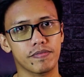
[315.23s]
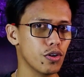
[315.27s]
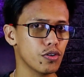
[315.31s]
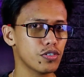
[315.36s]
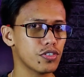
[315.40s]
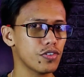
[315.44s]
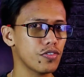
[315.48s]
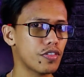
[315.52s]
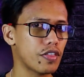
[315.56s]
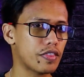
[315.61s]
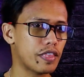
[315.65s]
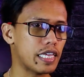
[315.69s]

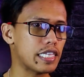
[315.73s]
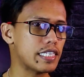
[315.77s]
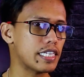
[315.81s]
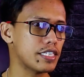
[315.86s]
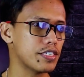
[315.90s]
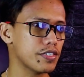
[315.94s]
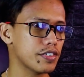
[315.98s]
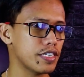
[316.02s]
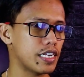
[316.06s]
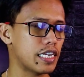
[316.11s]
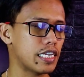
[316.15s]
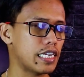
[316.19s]
Those are the things
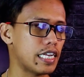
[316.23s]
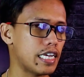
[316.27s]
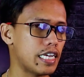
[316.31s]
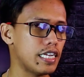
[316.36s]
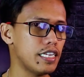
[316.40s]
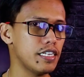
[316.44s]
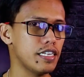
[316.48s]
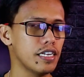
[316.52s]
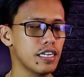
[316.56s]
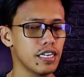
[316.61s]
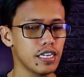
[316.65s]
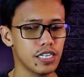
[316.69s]
that you're going to
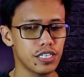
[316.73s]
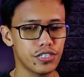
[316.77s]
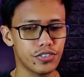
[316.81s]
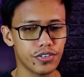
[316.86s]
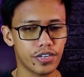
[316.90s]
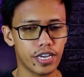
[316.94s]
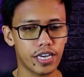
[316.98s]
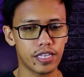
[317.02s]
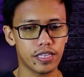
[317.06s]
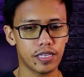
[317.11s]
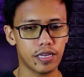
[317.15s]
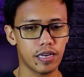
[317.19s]
need
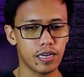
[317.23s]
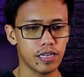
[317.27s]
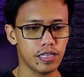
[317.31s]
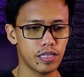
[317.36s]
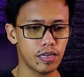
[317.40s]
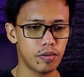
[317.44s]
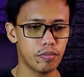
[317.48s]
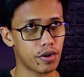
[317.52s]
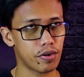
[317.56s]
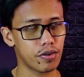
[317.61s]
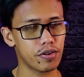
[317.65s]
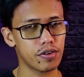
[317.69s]
to get the
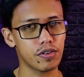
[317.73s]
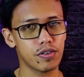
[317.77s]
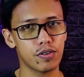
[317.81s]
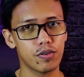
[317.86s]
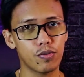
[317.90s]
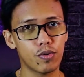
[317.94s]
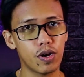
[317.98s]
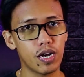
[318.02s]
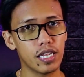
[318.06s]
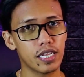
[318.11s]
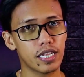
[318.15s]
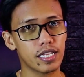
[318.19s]
better
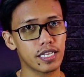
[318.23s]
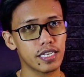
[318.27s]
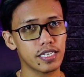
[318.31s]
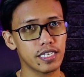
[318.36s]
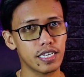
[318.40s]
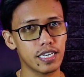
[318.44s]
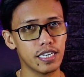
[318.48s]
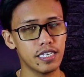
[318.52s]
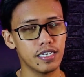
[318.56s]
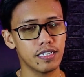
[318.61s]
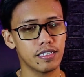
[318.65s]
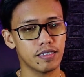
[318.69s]

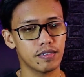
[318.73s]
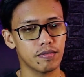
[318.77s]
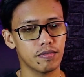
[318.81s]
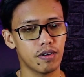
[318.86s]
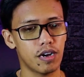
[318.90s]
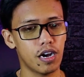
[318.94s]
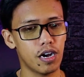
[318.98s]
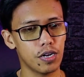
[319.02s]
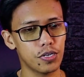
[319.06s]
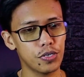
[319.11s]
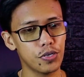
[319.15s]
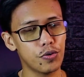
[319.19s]
quality
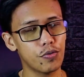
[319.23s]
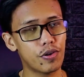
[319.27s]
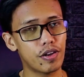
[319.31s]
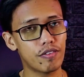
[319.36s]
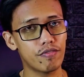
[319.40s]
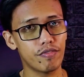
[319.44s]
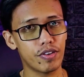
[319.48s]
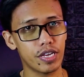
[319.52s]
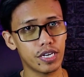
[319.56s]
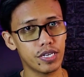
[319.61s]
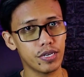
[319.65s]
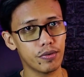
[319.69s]
audio
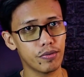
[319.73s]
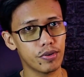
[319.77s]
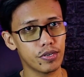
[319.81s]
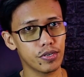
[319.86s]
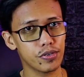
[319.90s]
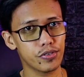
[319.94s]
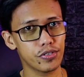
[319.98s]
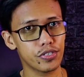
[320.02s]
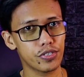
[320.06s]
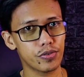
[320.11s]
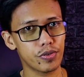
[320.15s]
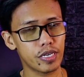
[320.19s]
and video
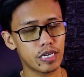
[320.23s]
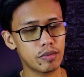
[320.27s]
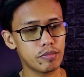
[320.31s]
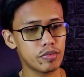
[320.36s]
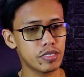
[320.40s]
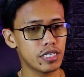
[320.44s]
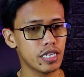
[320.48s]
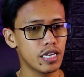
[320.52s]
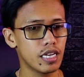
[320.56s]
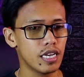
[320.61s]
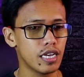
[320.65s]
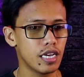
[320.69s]
on your
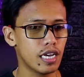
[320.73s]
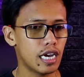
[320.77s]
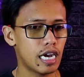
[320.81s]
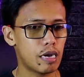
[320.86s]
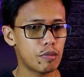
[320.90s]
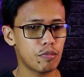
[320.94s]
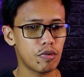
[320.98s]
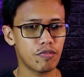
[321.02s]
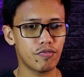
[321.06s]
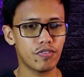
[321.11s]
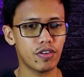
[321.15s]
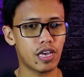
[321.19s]
streams.
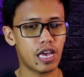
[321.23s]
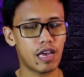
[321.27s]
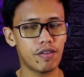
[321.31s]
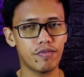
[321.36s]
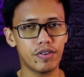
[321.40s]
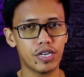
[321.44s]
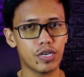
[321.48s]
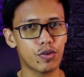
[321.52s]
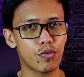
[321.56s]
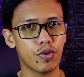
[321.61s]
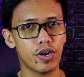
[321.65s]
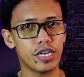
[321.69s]
If you
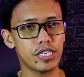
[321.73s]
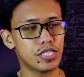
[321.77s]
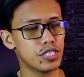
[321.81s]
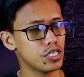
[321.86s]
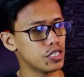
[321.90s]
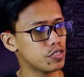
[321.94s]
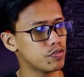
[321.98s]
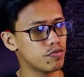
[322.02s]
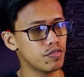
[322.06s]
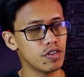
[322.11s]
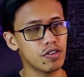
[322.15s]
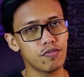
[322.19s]
have any
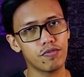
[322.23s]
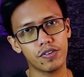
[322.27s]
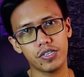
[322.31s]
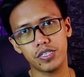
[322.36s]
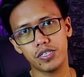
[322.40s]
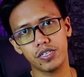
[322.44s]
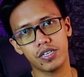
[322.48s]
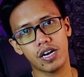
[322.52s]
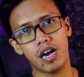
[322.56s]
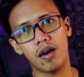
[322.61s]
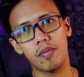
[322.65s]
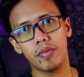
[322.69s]
questions, feel free
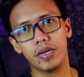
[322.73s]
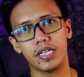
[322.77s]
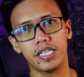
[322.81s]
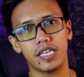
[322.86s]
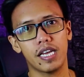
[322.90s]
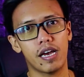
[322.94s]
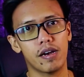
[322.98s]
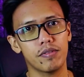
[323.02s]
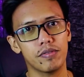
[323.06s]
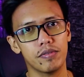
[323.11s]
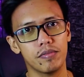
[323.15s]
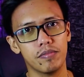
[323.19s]
to
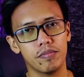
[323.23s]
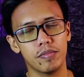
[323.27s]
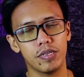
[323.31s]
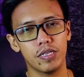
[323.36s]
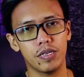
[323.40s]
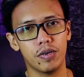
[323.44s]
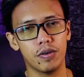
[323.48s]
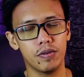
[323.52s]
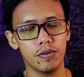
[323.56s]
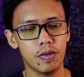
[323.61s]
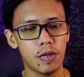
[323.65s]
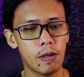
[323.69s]
comment down
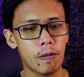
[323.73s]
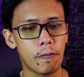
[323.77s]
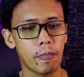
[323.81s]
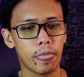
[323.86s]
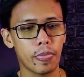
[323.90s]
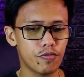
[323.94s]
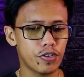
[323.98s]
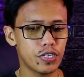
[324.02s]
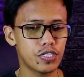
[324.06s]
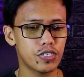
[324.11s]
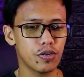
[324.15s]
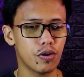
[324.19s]
below.
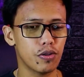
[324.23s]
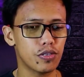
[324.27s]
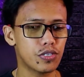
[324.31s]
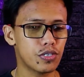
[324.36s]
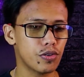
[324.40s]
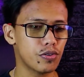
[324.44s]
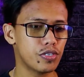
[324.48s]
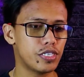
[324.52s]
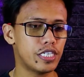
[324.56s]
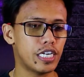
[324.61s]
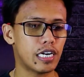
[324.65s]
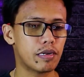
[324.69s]
Feel free to
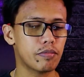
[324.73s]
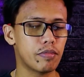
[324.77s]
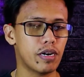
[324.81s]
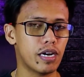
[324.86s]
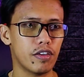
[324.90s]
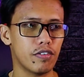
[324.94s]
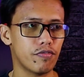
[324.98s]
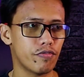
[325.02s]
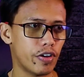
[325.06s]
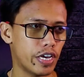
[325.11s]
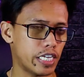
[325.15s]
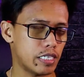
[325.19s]
also check
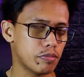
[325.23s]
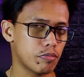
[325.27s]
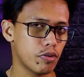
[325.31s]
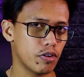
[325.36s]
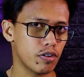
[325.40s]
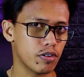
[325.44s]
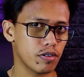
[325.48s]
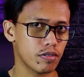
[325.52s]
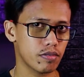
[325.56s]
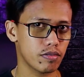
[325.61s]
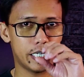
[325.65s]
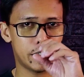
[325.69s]
my
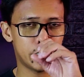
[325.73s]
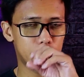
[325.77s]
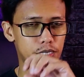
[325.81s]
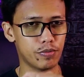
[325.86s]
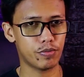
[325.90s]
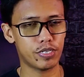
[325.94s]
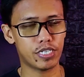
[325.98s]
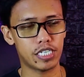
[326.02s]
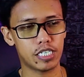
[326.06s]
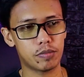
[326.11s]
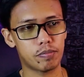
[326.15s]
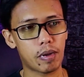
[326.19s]
Facebook
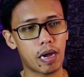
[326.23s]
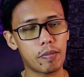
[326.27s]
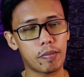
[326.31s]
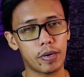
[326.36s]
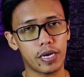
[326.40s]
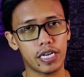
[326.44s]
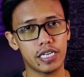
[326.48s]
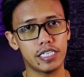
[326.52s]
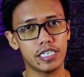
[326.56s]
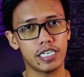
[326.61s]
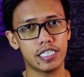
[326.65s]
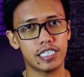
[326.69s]
page, which is
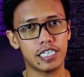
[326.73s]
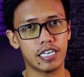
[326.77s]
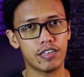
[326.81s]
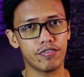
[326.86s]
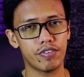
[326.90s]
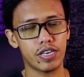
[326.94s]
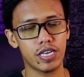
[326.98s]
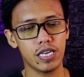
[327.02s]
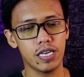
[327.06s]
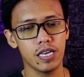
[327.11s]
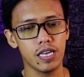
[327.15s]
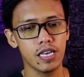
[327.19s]
Papa EJ
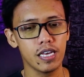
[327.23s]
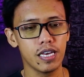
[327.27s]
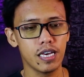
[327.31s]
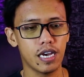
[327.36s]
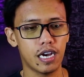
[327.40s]
TV.